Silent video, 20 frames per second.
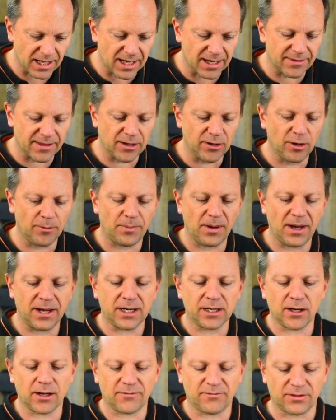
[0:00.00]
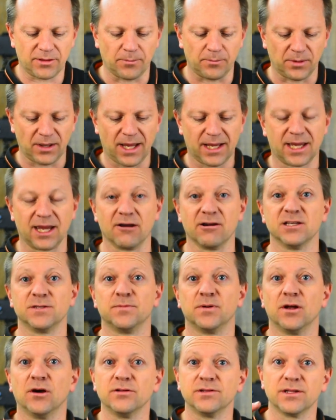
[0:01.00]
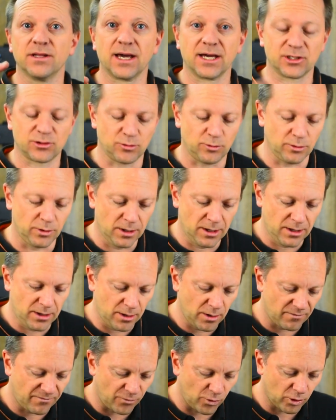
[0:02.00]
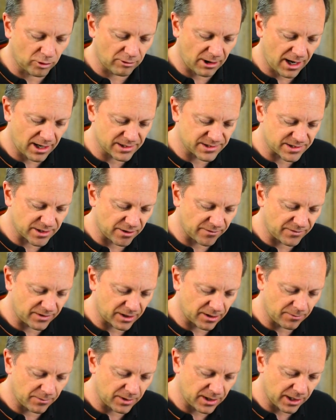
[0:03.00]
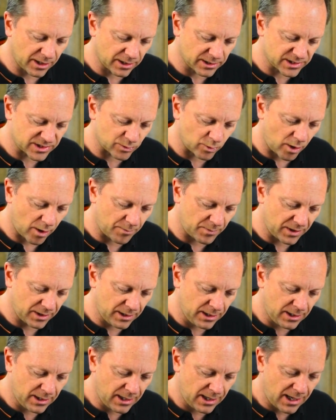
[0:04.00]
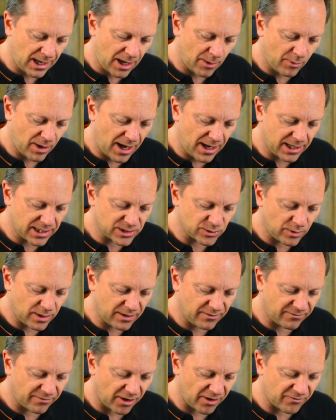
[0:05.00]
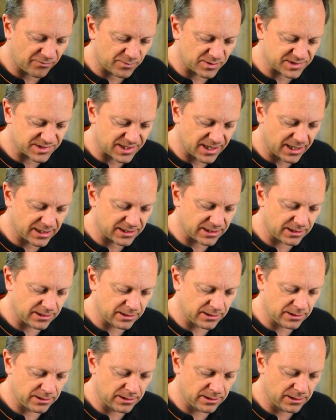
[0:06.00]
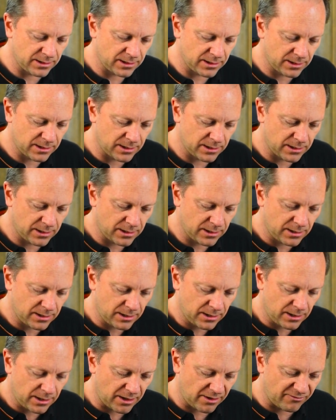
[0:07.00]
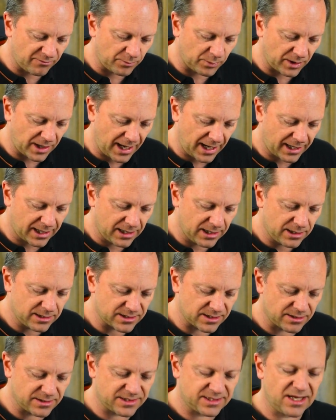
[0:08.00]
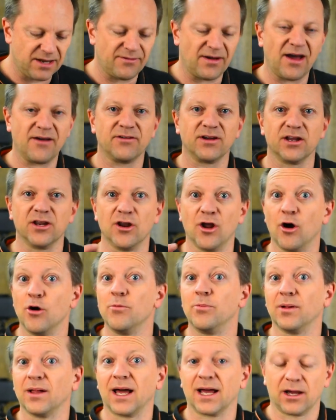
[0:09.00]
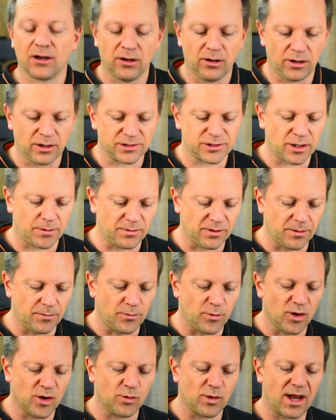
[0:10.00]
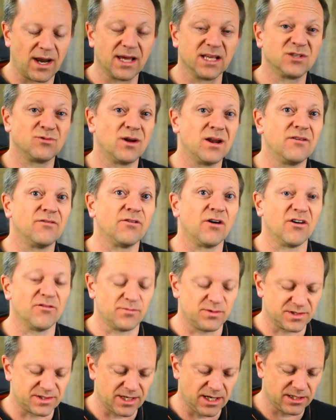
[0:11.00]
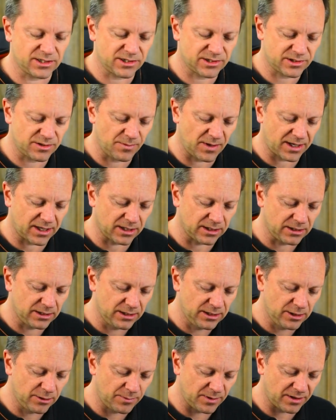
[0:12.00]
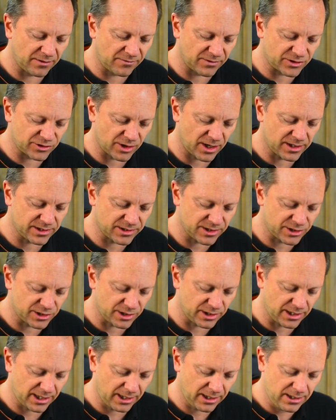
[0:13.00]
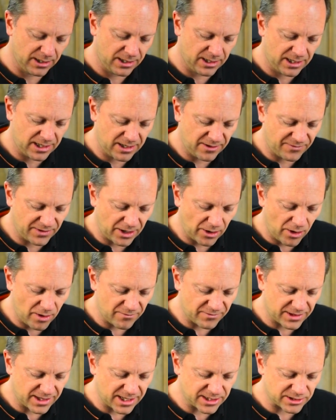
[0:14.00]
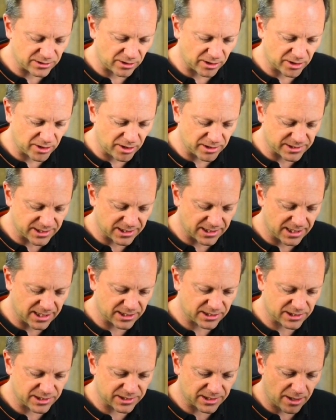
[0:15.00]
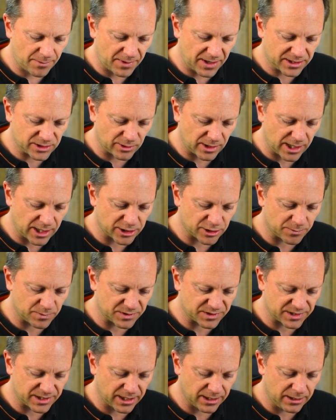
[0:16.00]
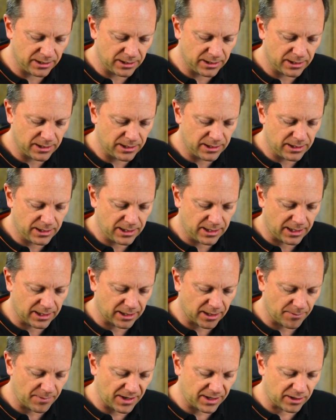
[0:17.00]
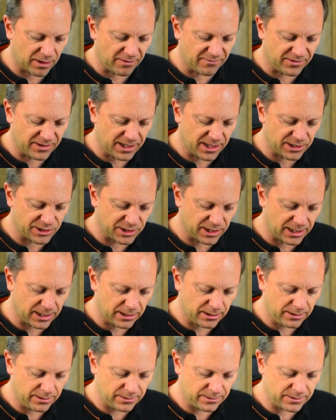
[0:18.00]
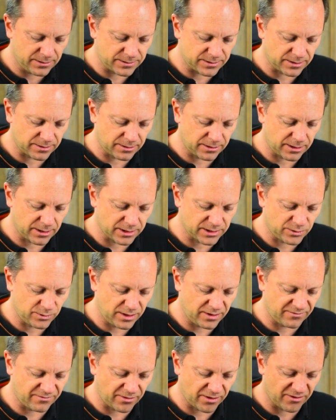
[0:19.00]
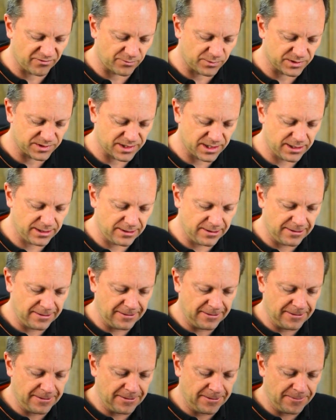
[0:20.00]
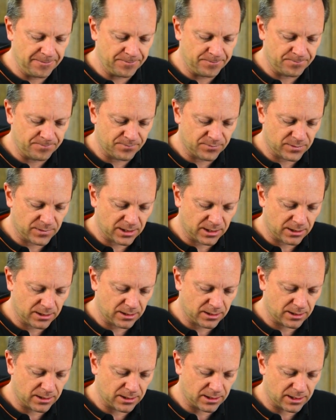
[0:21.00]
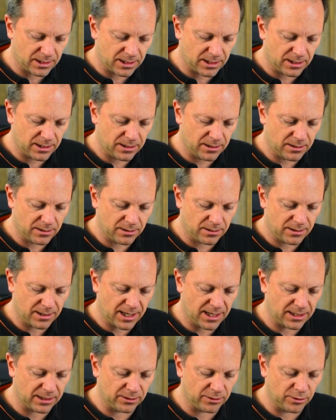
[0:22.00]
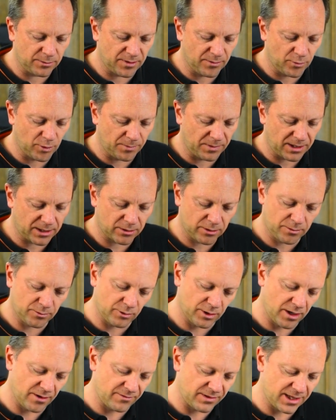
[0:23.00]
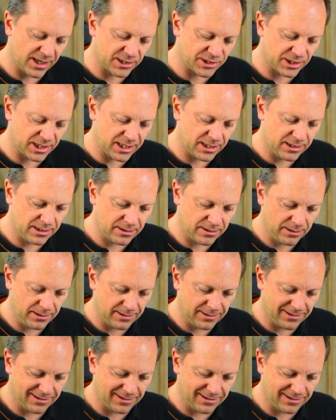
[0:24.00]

And they're not painting over the black areas, but on the actual foreground itself, you can, you can swipe in. And we're adding 25% of black. So instead of having no black on top of the bird, we're adding 25% just to make a little bit of a transition there. And if you go over the edge like I did there, just go back to 100% and go back over the edge again. So I'm going to go 25%. Okay, add a little bit more black. Oh, went over the edge again.